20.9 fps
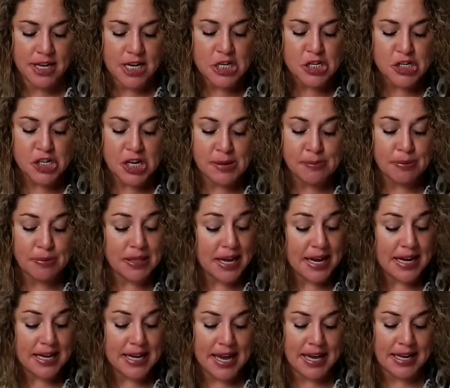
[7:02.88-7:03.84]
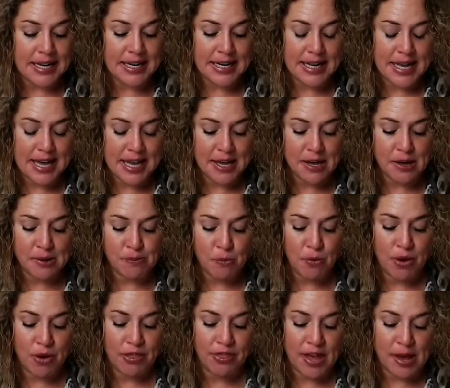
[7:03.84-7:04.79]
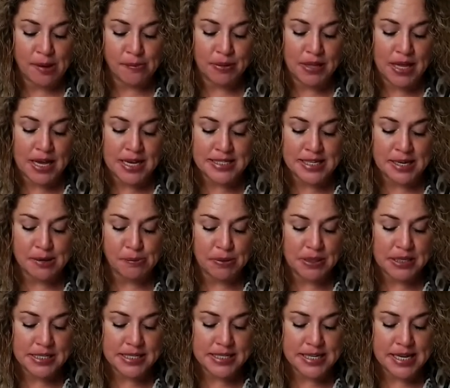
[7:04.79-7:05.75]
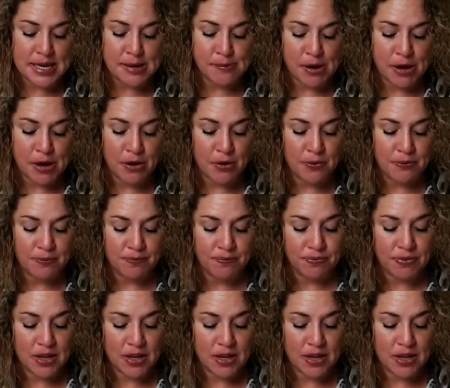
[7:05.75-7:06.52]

She placated him with a pleasant placebo.